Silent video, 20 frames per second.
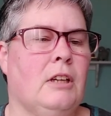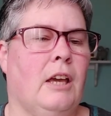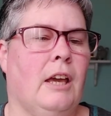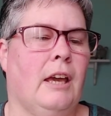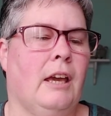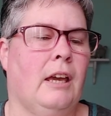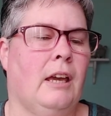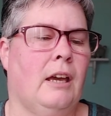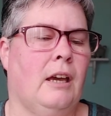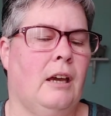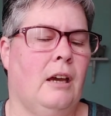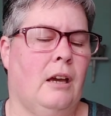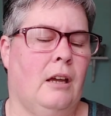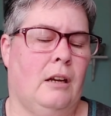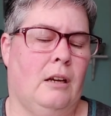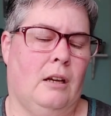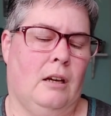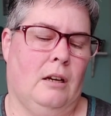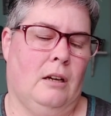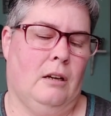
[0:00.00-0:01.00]

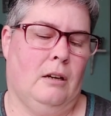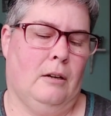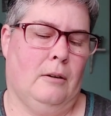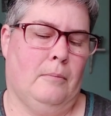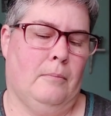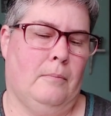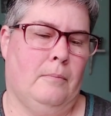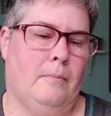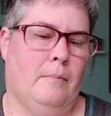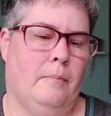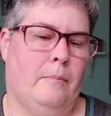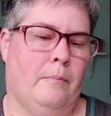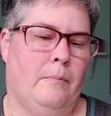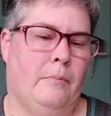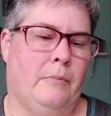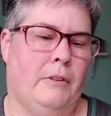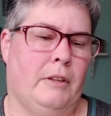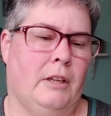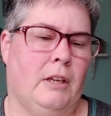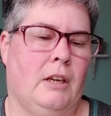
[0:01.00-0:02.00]
And um,
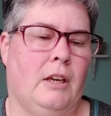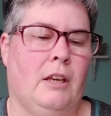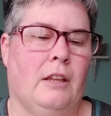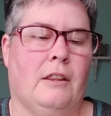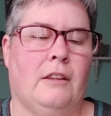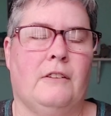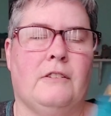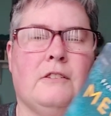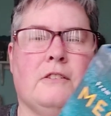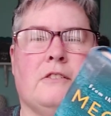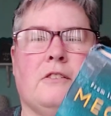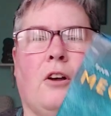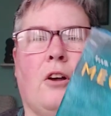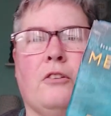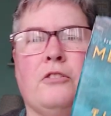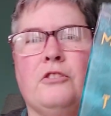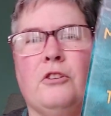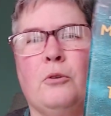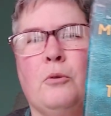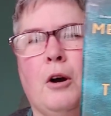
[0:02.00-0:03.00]
this is
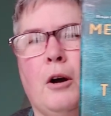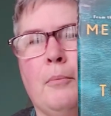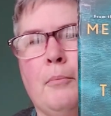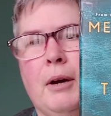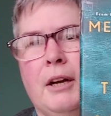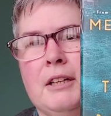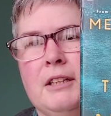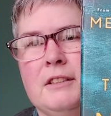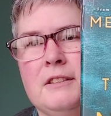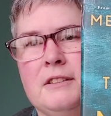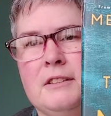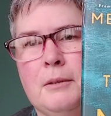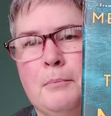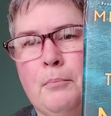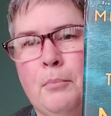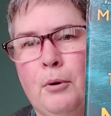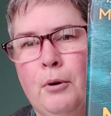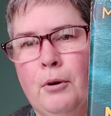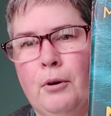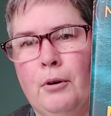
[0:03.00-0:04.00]
also on my
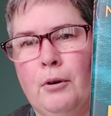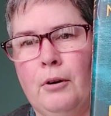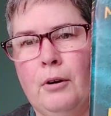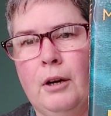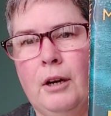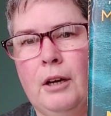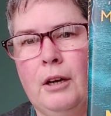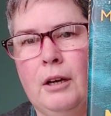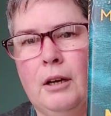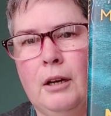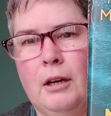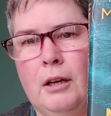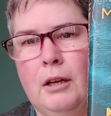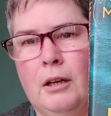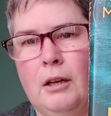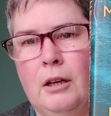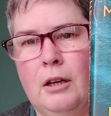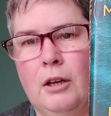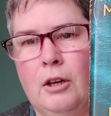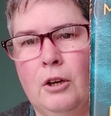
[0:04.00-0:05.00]
December uh,
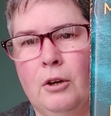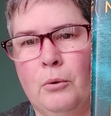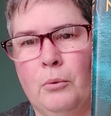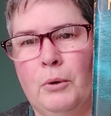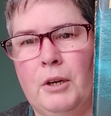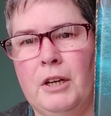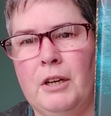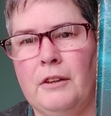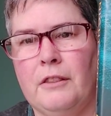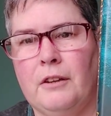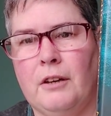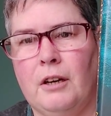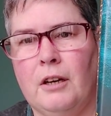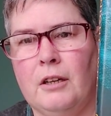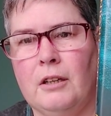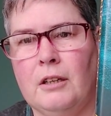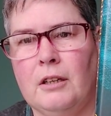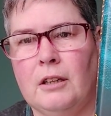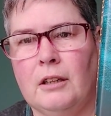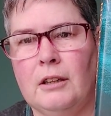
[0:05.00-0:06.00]

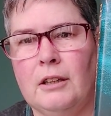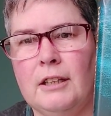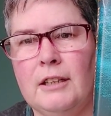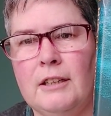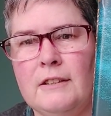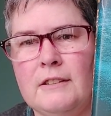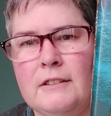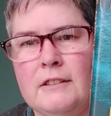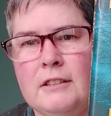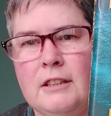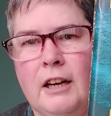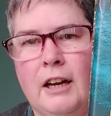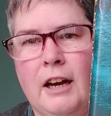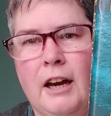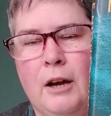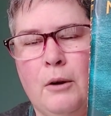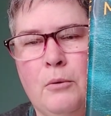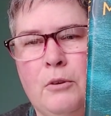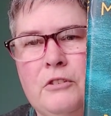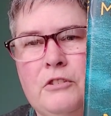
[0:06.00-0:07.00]
readathon list.
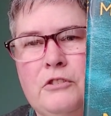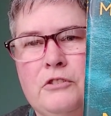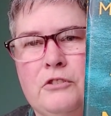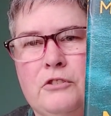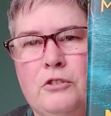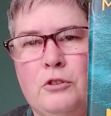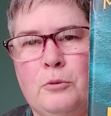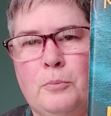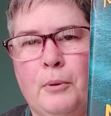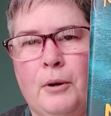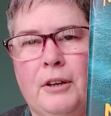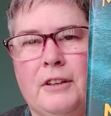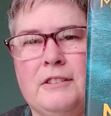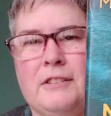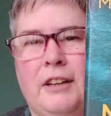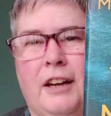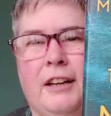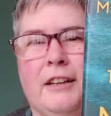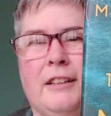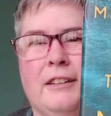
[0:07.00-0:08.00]
I was super
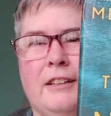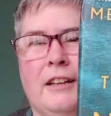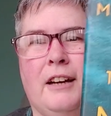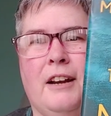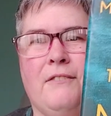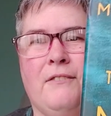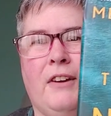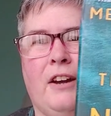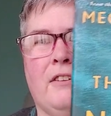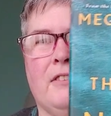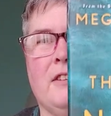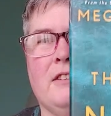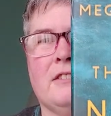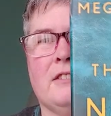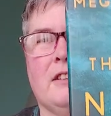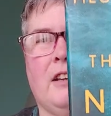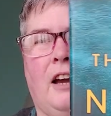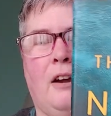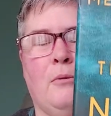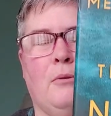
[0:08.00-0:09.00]
excited that I found this.
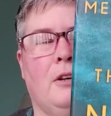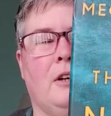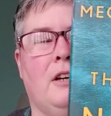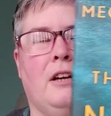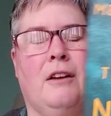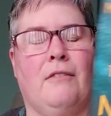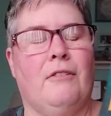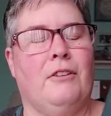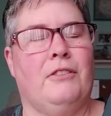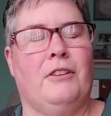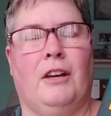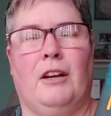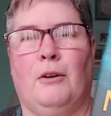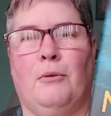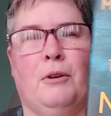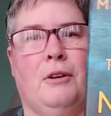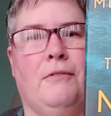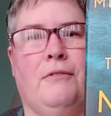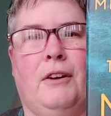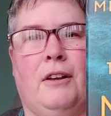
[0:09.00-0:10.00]
I would have never thought I
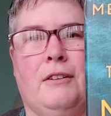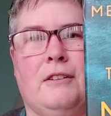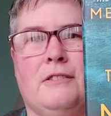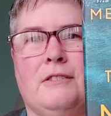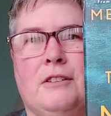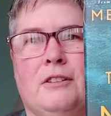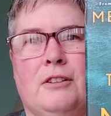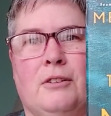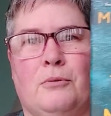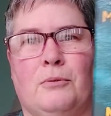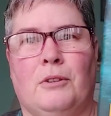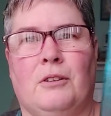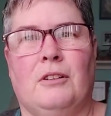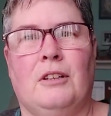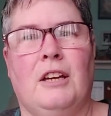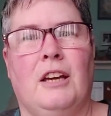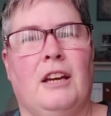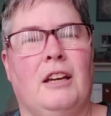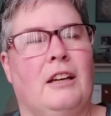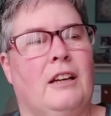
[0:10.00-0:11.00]
would have found this at Goodwill
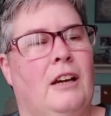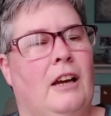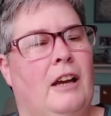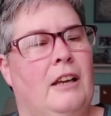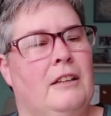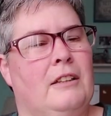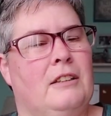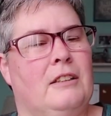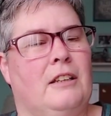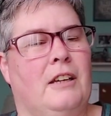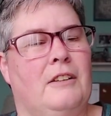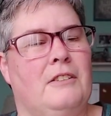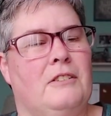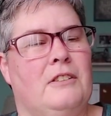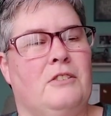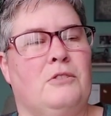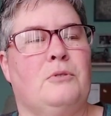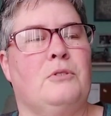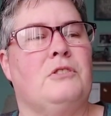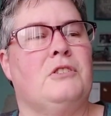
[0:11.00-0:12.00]
because
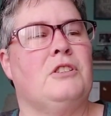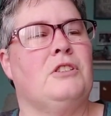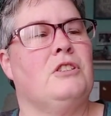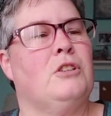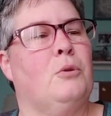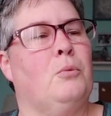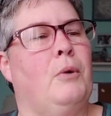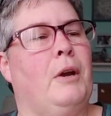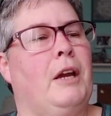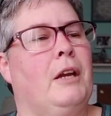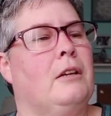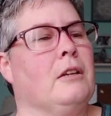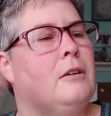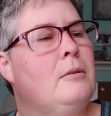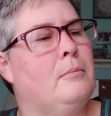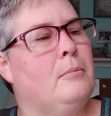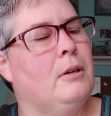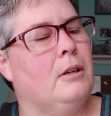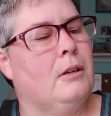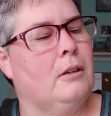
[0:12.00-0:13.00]
this was just a
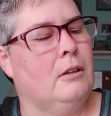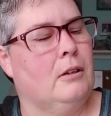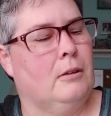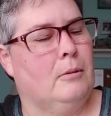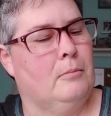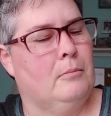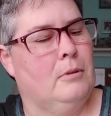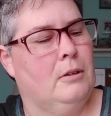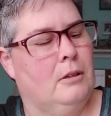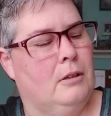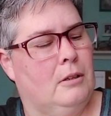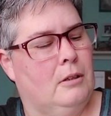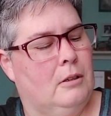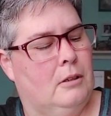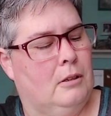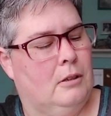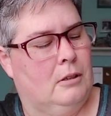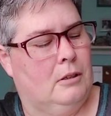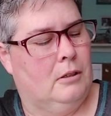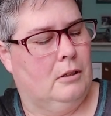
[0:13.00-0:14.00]
random, um,
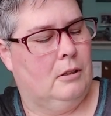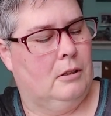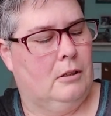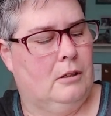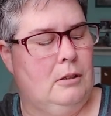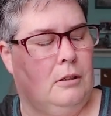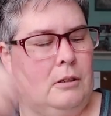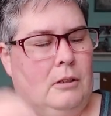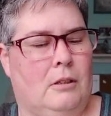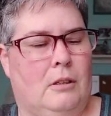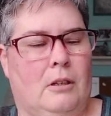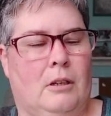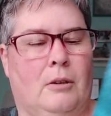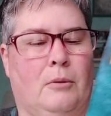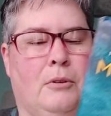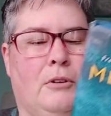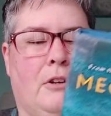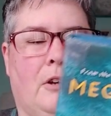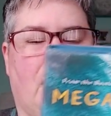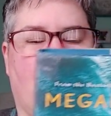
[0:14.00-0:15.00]

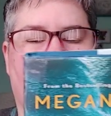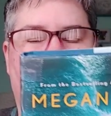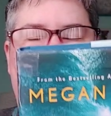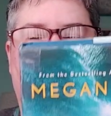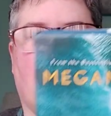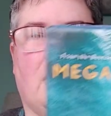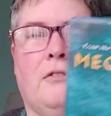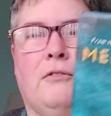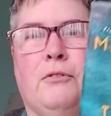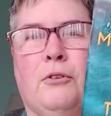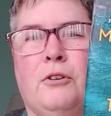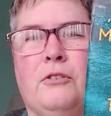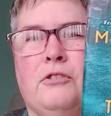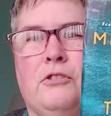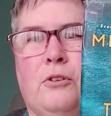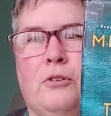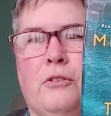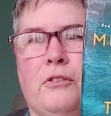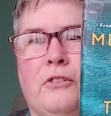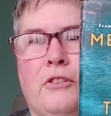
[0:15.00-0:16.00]
I, was looking for a
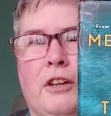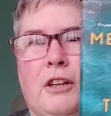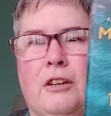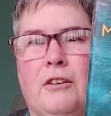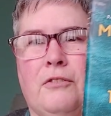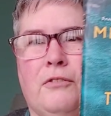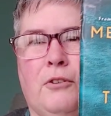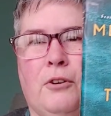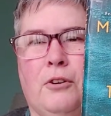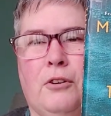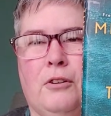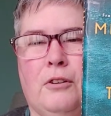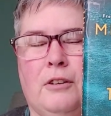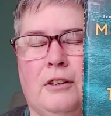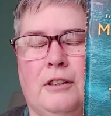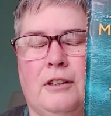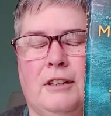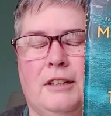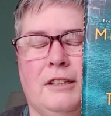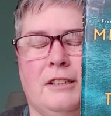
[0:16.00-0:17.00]
certain thing for
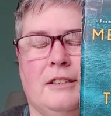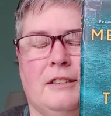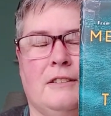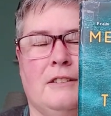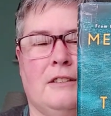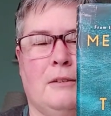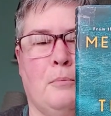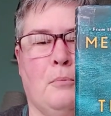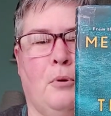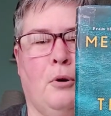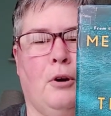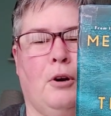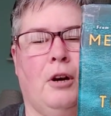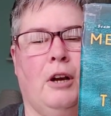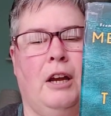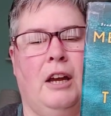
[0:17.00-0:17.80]
December